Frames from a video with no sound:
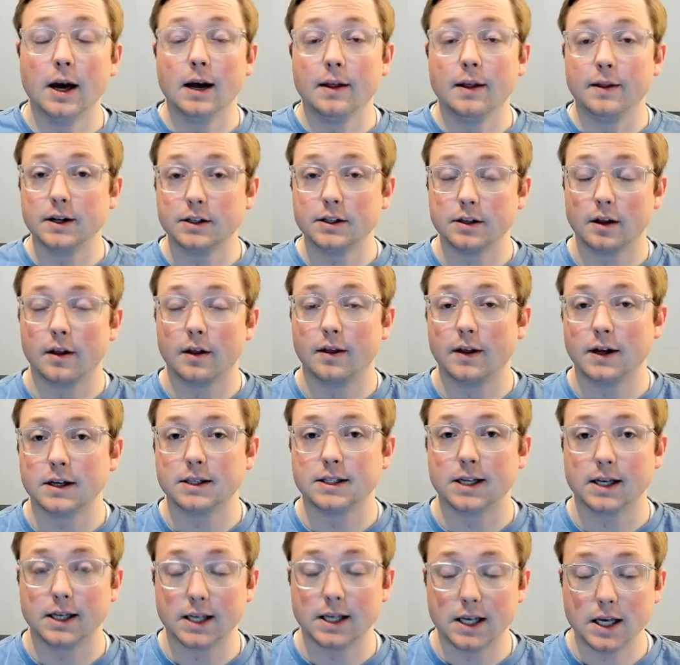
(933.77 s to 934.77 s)
These are the things
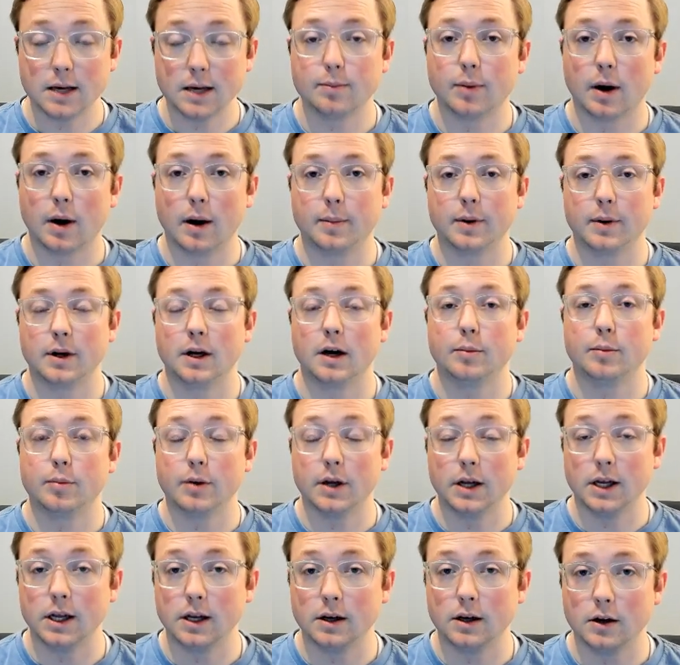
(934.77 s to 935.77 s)
that keep popping up
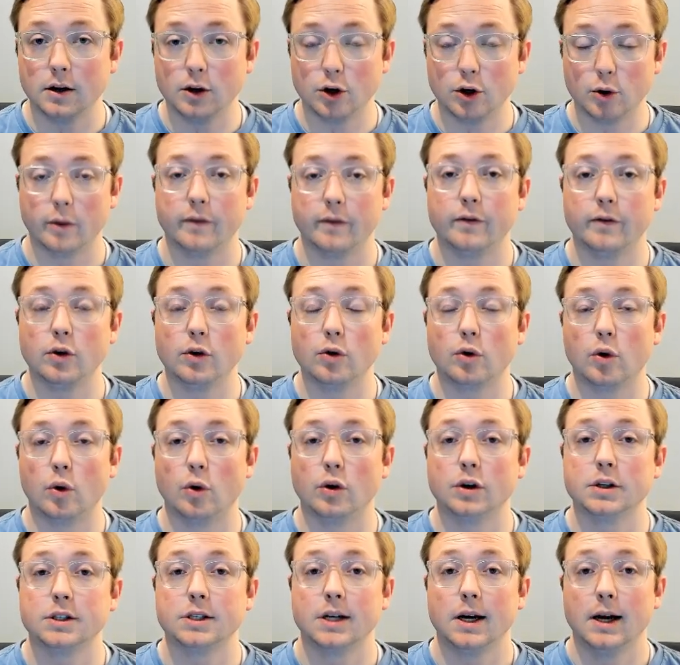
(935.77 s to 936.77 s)
in your review
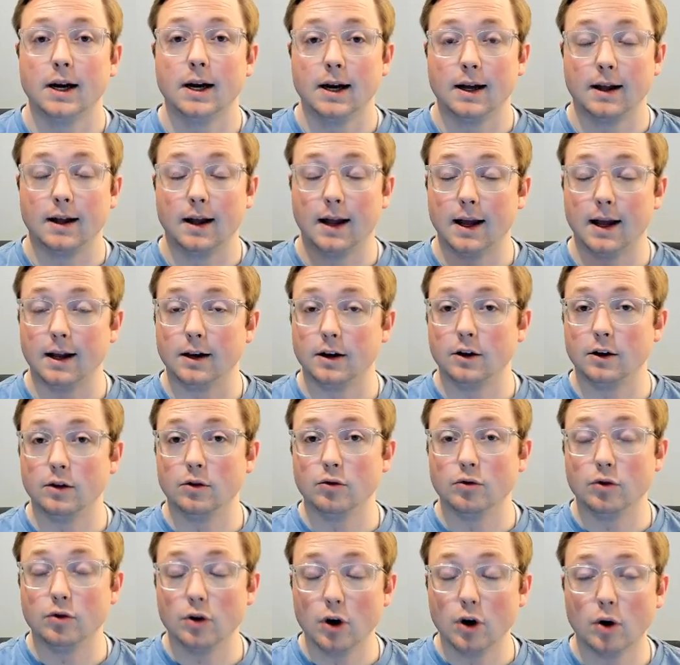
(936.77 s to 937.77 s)
course and
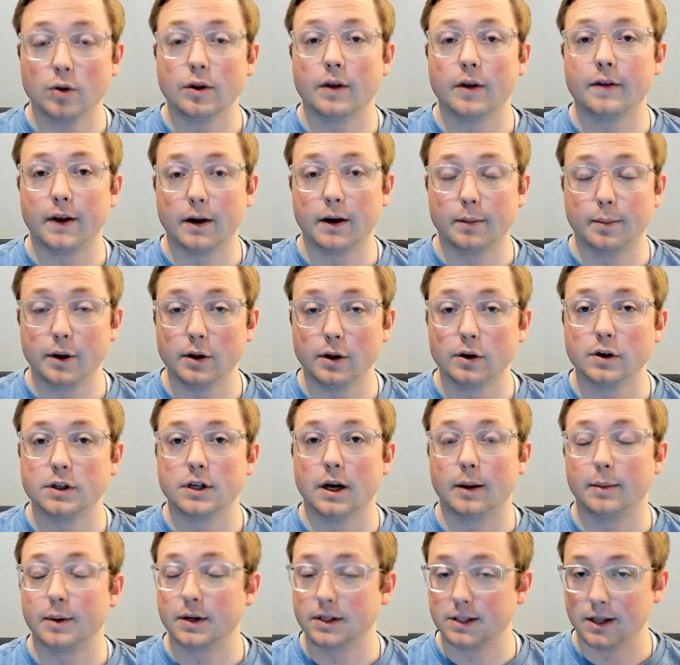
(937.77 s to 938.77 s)
you know that they're pillar
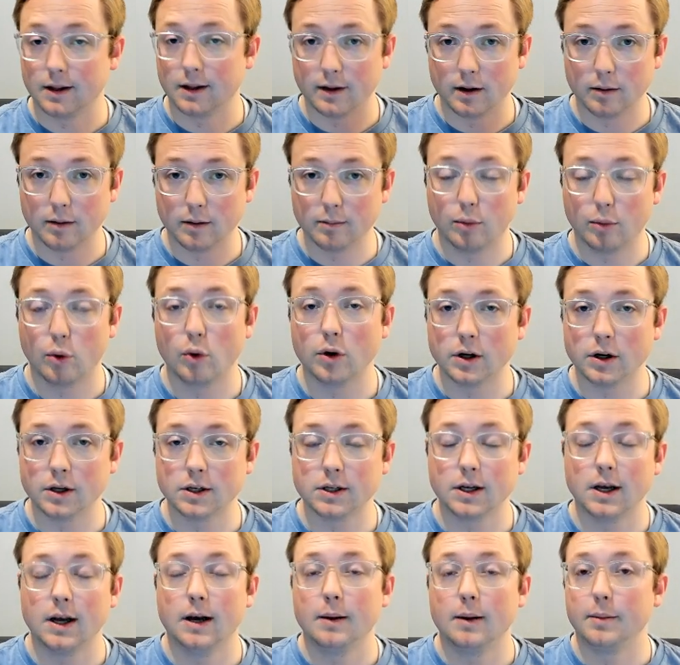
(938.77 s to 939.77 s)
topics, that they're
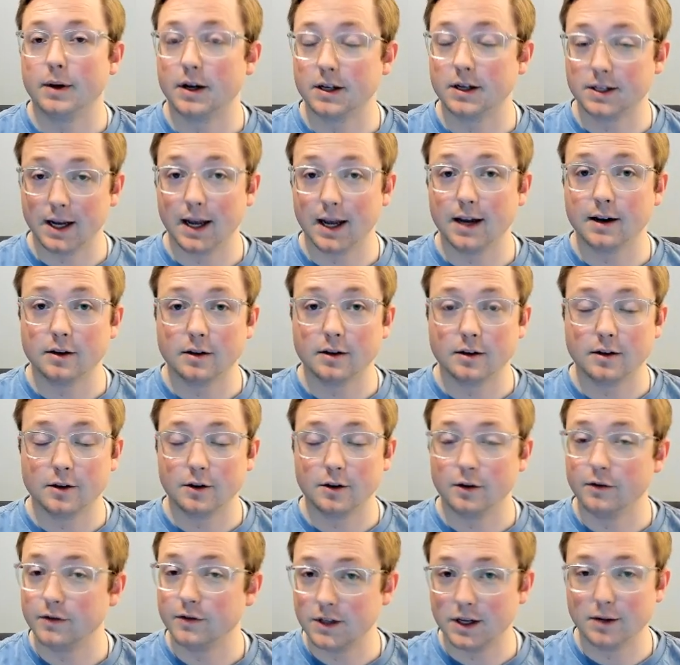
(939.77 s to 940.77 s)
important, because again,
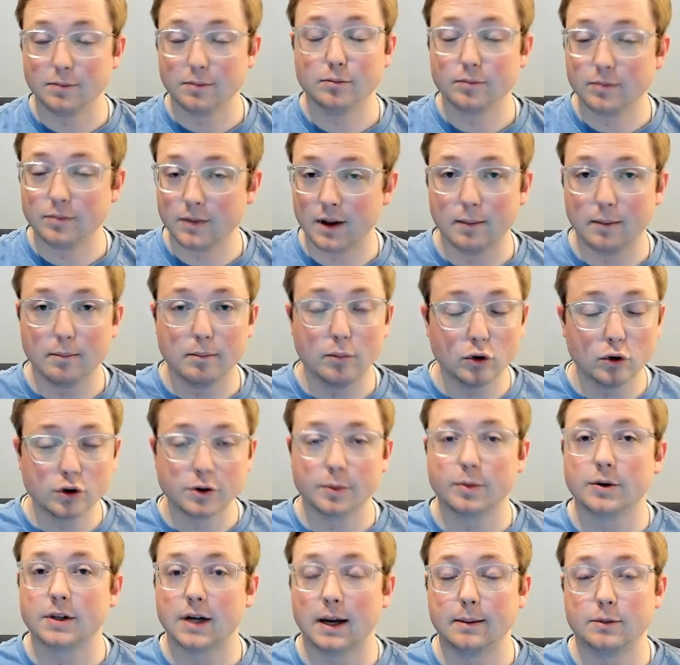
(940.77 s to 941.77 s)
you've seen them
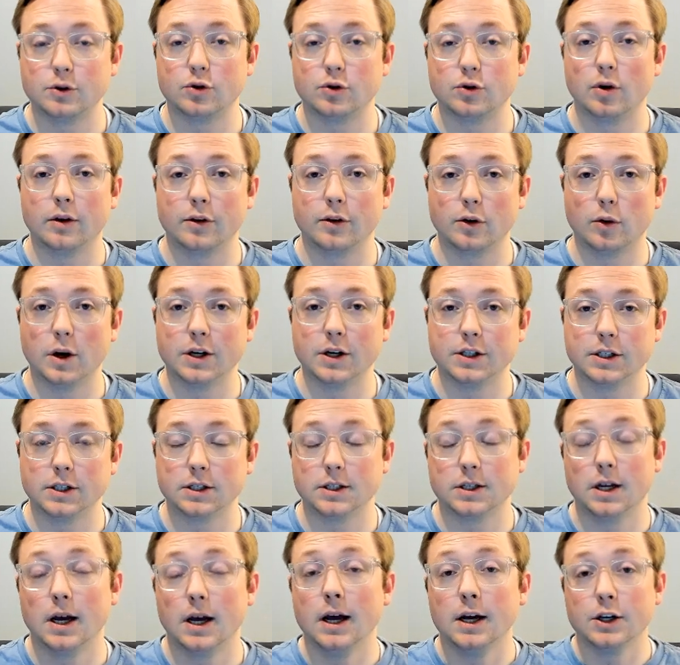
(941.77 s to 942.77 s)
multiple times throughout the
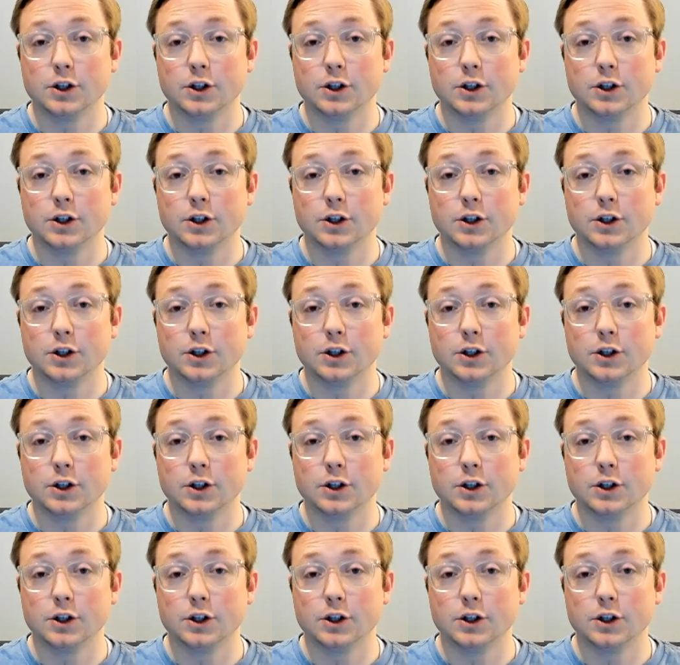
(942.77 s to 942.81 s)
questions.